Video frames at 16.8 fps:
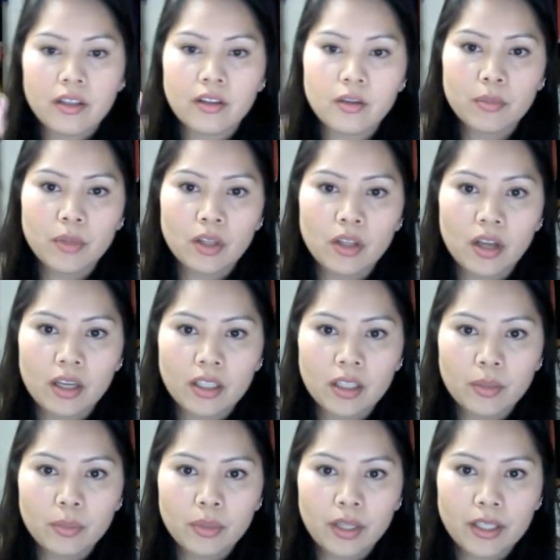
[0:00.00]
Milani
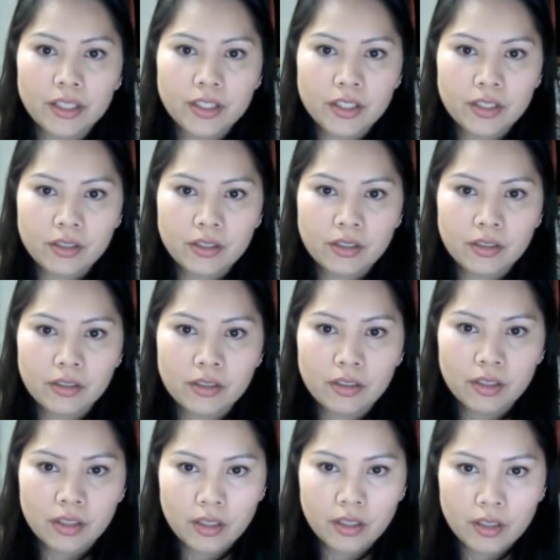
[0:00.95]
blush.
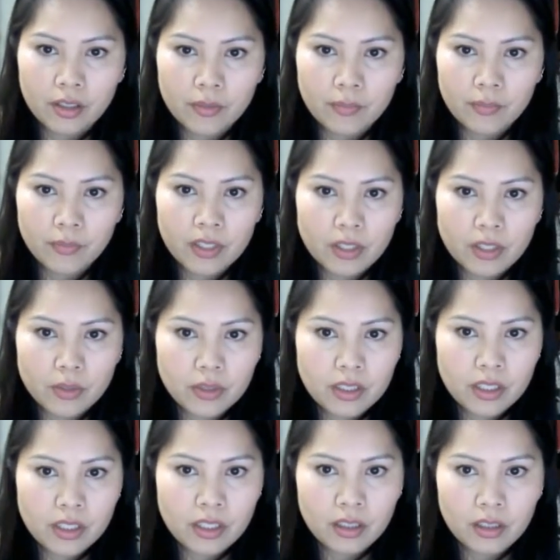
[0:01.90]
This one's
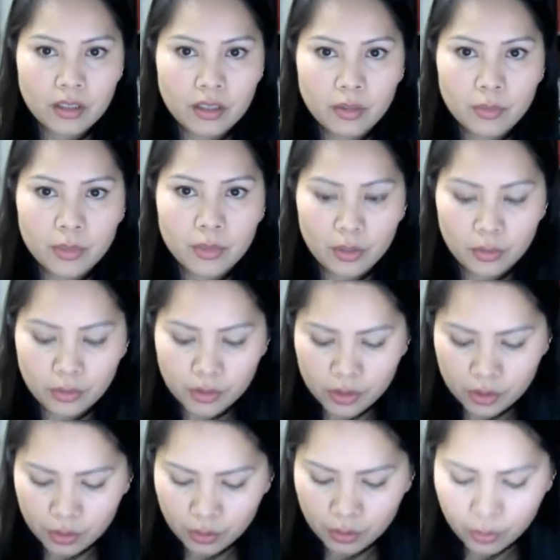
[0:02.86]
in
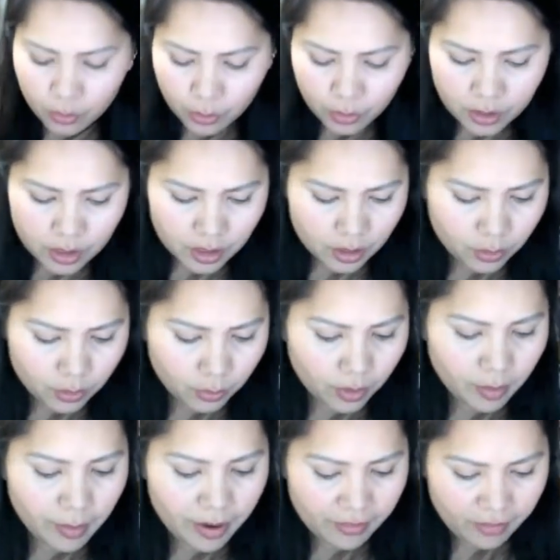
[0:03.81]
Luminoso. It's one of
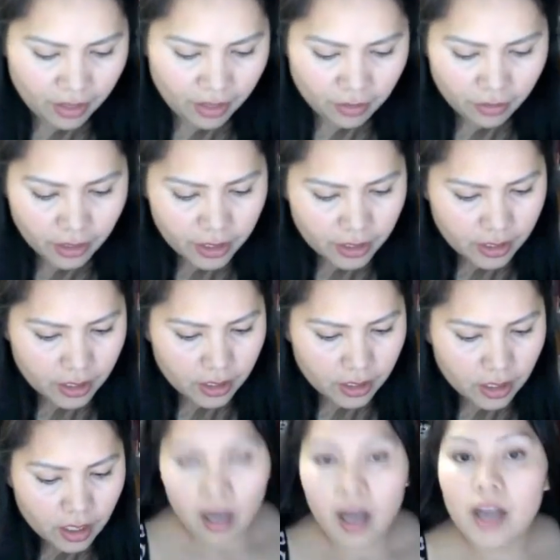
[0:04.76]
my favorites.
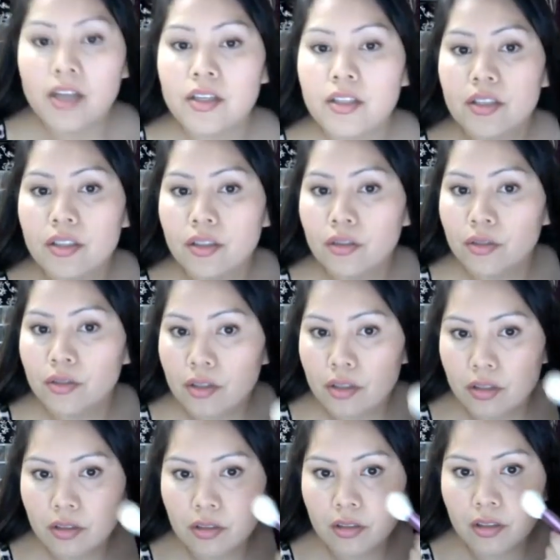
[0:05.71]
I just use